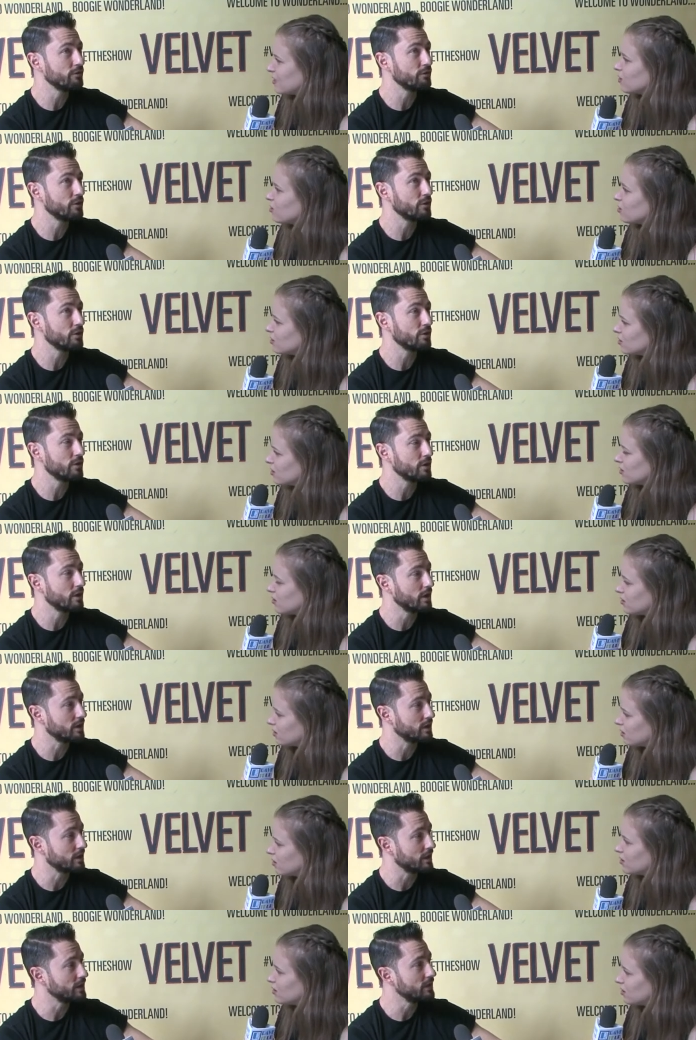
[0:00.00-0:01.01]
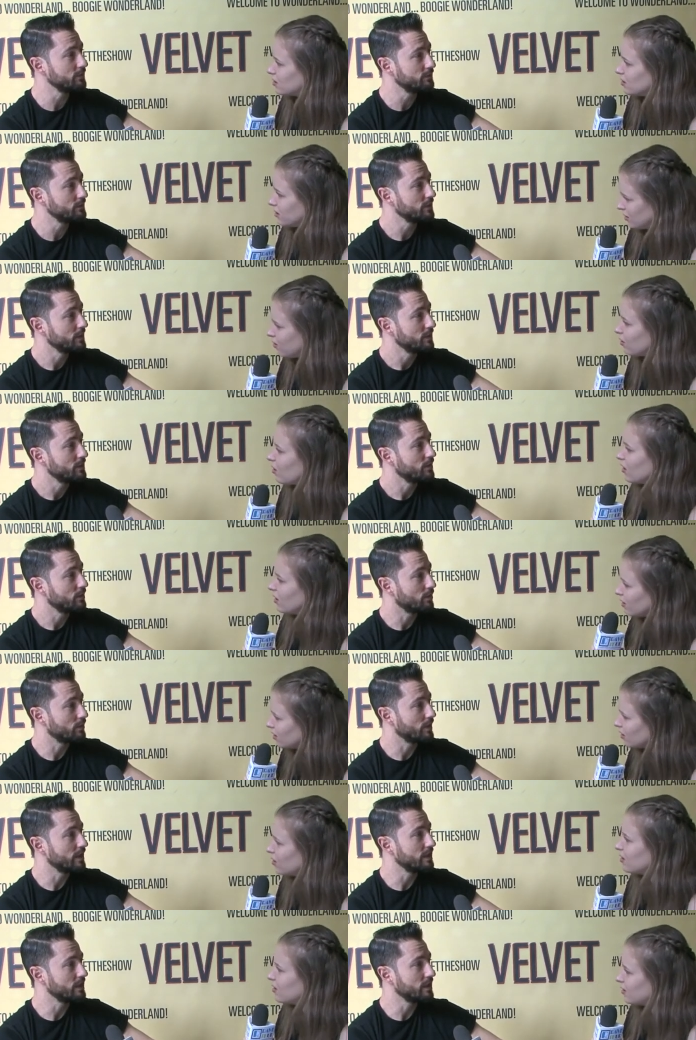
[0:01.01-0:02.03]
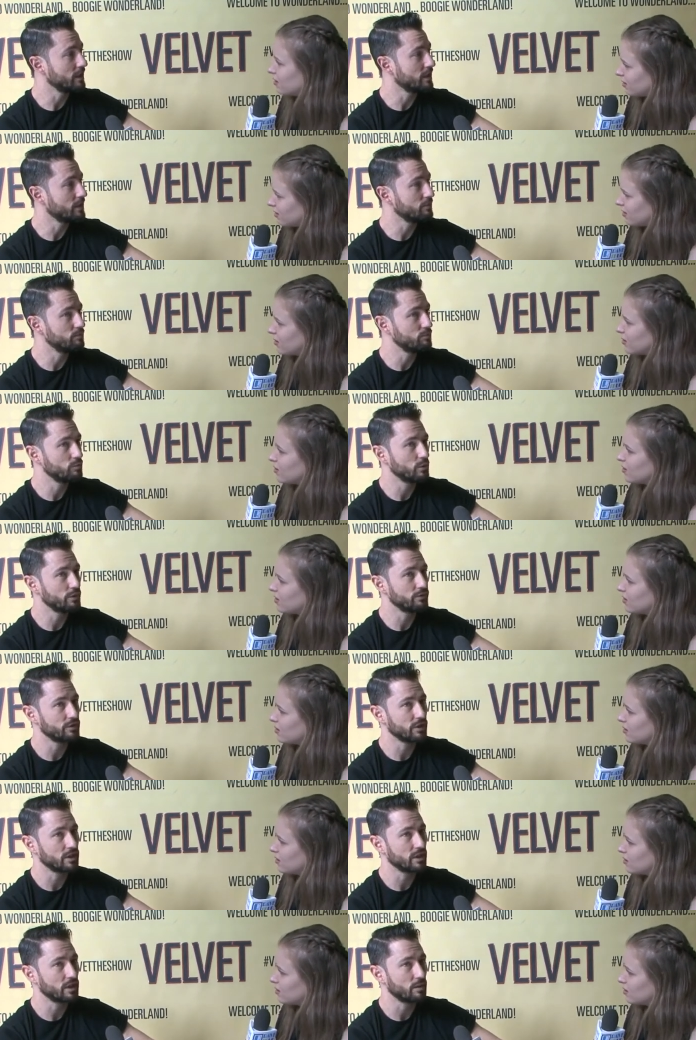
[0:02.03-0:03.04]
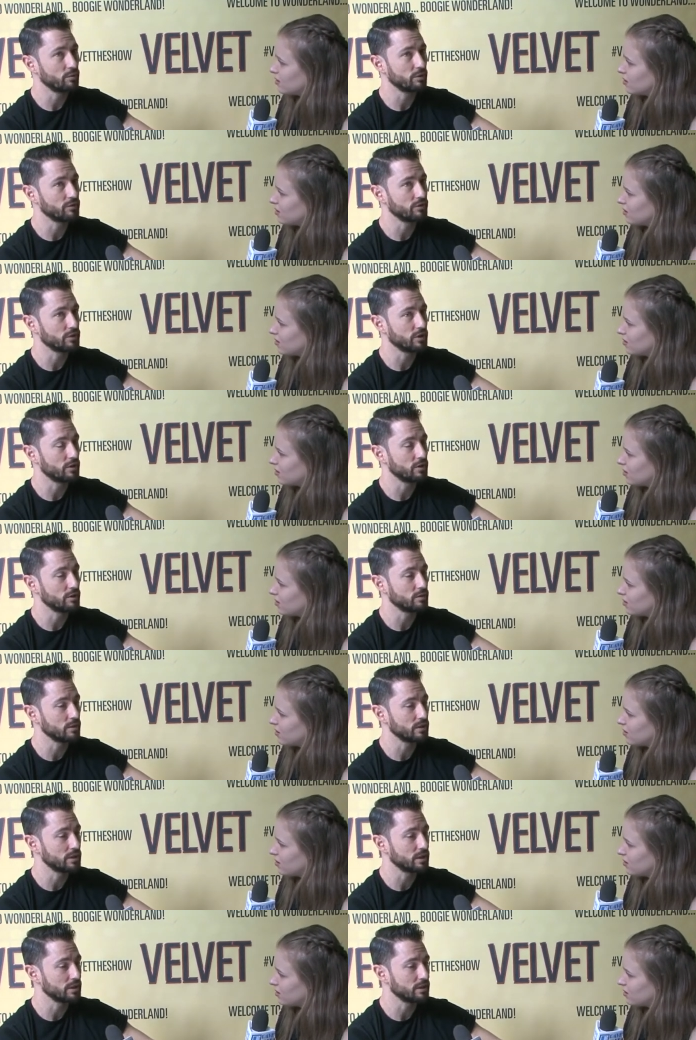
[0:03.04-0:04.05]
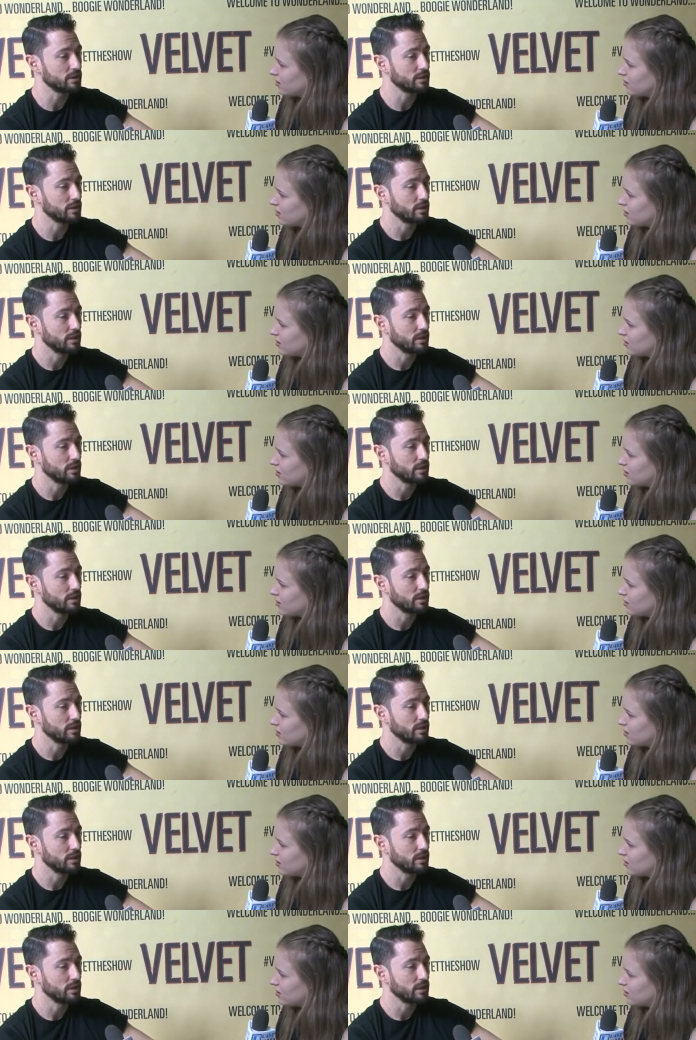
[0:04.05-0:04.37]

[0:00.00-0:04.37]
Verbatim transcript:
Speaker 1: stages. For a year already. We've done a couple of shows. We did